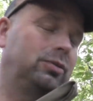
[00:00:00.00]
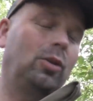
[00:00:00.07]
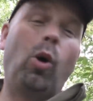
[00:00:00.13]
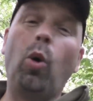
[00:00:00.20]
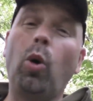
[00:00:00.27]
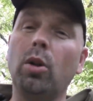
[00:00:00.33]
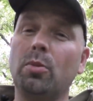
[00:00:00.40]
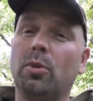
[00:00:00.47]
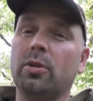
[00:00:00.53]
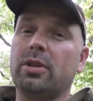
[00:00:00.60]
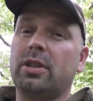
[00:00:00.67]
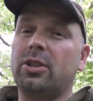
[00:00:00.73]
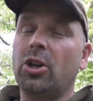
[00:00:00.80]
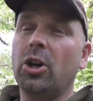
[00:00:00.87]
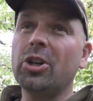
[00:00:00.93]

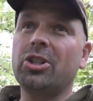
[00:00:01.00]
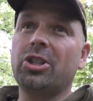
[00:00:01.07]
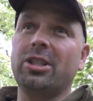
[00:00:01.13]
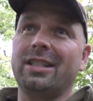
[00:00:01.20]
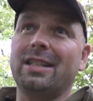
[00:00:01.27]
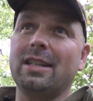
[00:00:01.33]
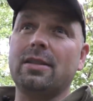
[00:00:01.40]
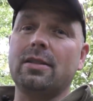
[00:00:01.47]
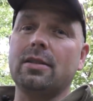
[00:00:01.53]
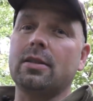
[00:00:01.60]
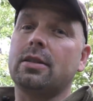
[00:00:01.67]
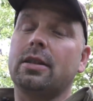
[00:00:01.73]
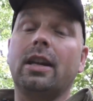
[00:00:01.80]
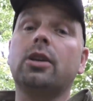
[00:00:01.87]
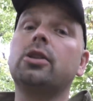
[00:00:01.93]
almost touching distance
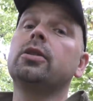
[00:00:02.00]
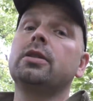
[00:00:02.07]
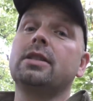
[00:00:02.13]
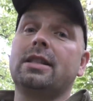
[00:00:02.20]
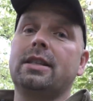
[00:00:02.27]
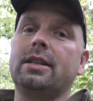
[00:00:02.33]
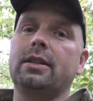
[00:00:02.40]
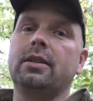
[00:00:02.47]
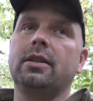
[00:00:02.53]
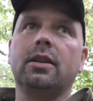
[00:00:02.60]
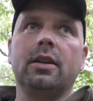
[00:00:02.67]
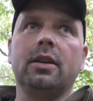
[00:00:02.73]
that I couldn't see.